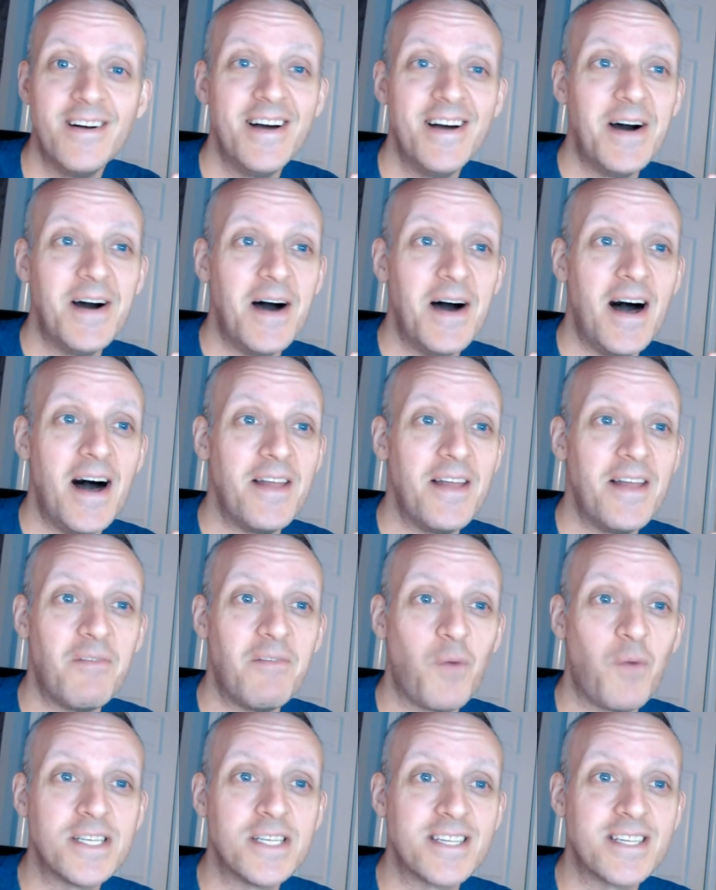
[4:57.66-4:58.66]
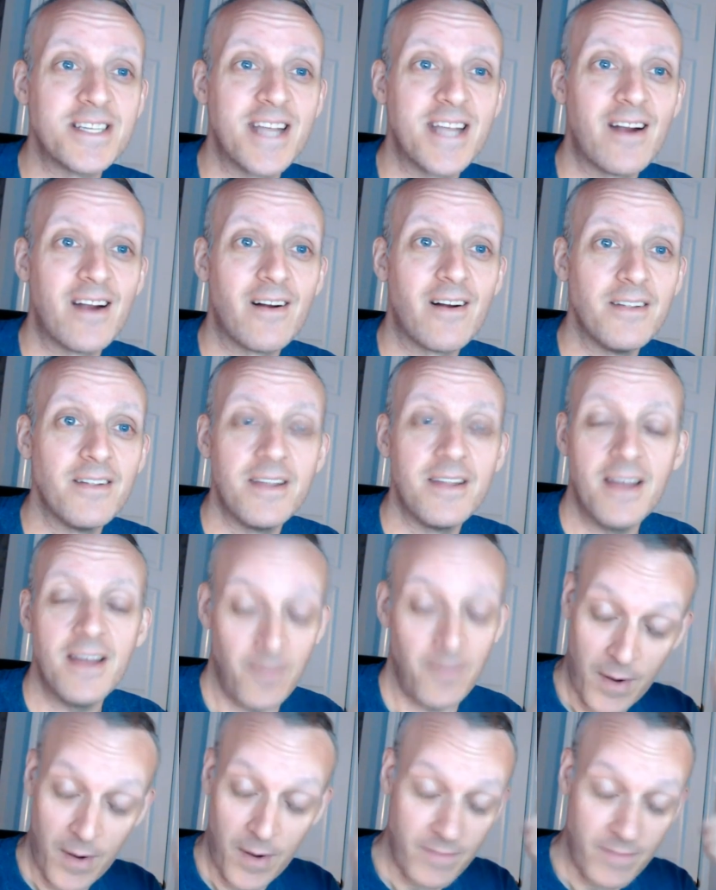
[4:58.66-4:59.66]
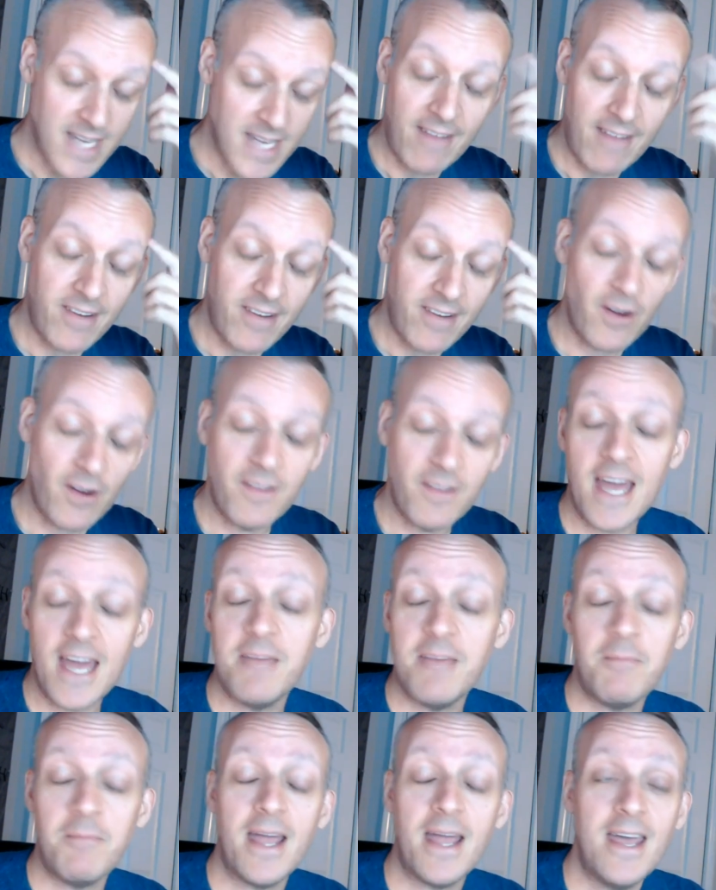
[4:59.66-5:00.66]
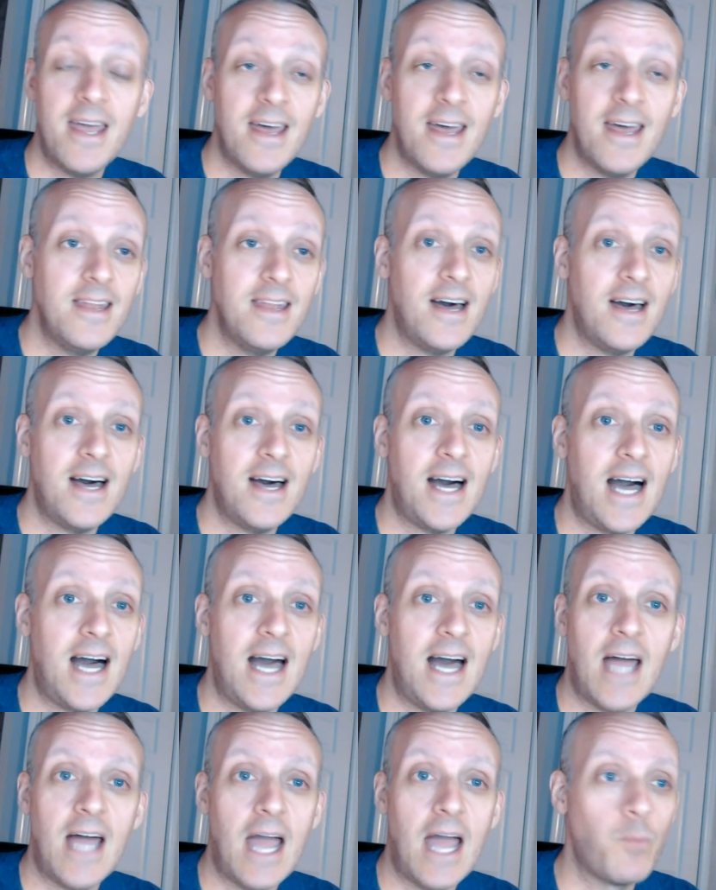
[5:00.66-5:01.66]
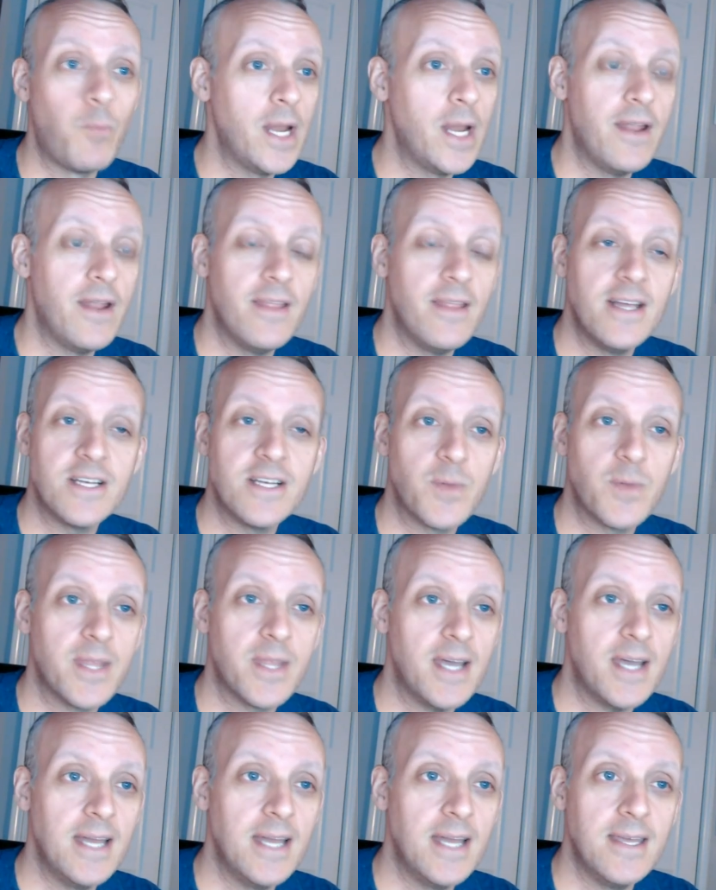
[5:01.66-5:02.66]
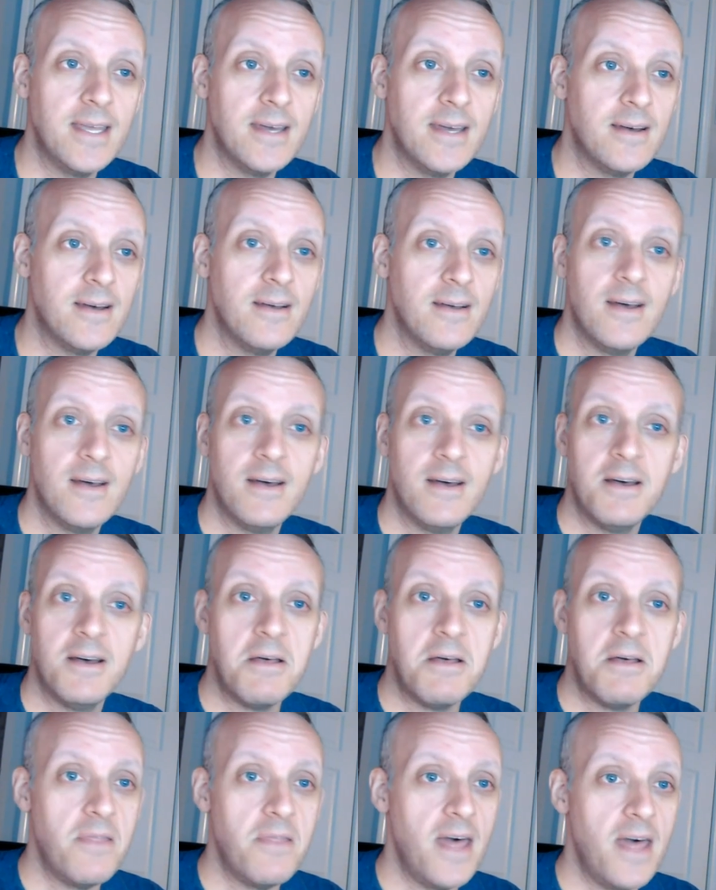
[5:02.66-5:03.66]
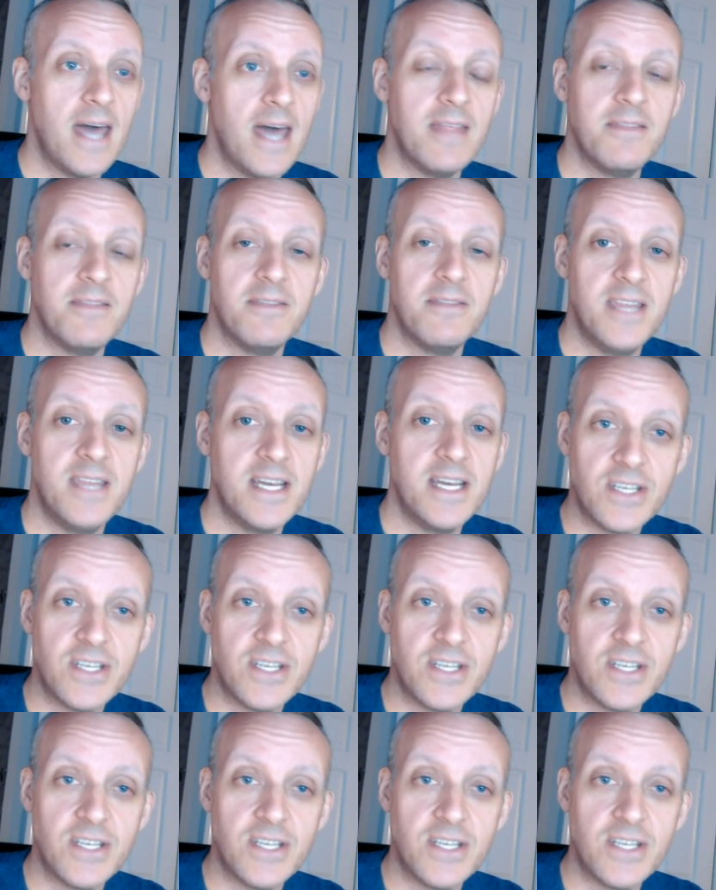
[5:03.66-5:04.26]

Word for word: uh, that voices Geralt, uh, besides hearing that in my head, uh, I, I went into this with the idea that this is